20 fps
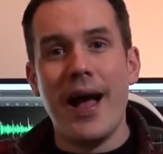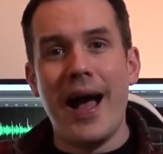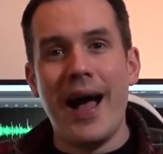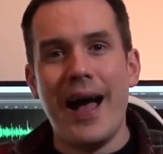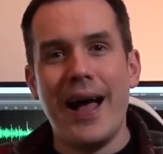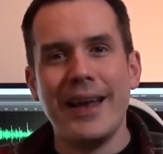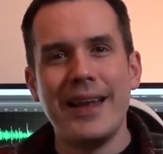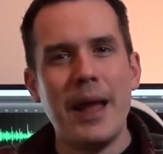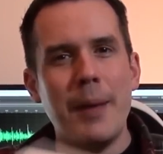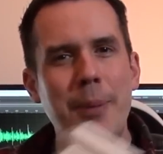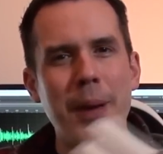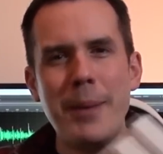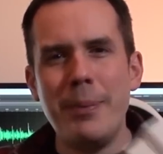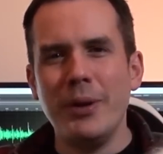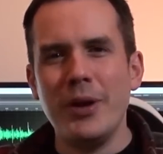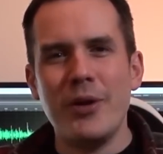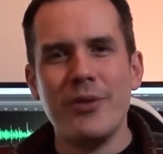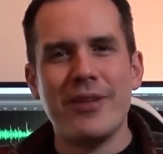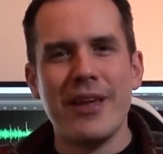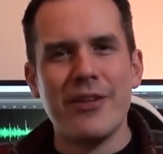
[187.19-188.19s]
And uh,
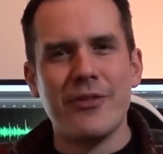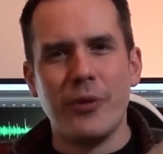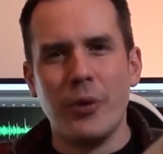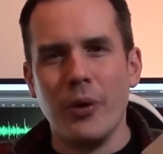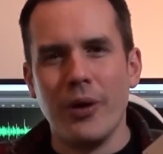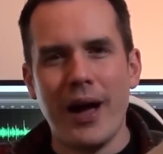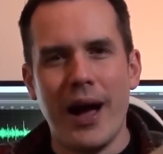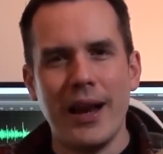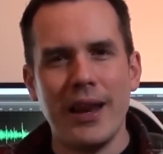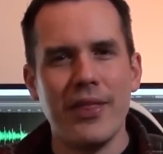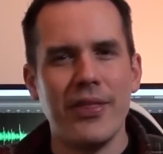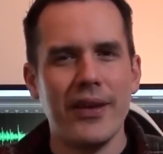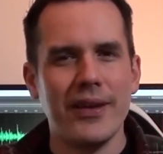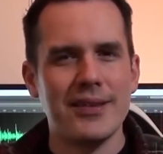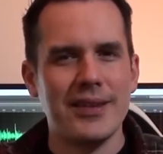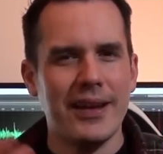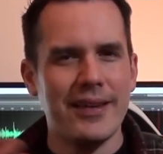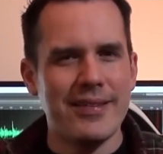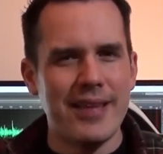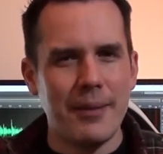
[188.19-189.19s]
people use these for all kinds of
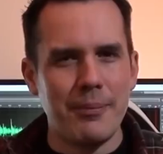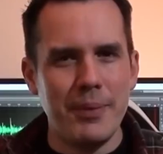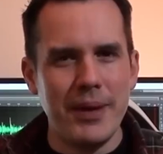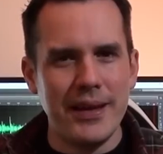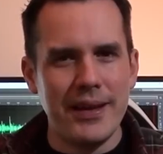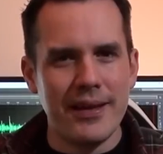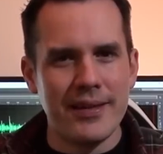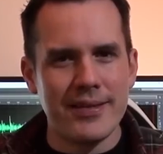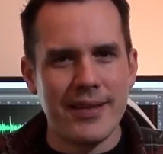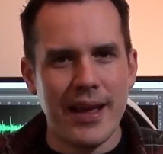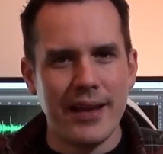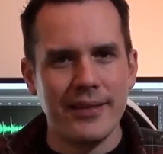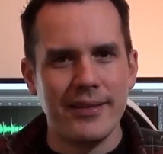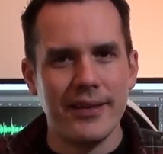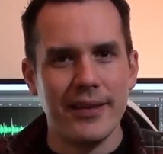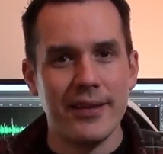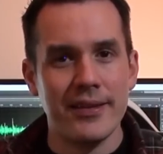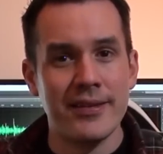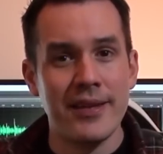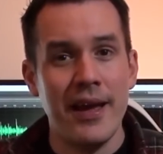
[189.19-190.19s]
things, like I said, media
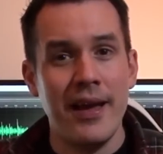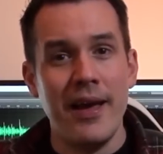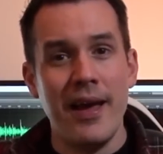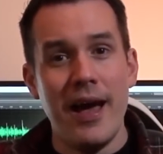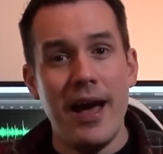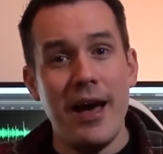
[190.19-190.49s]
centers.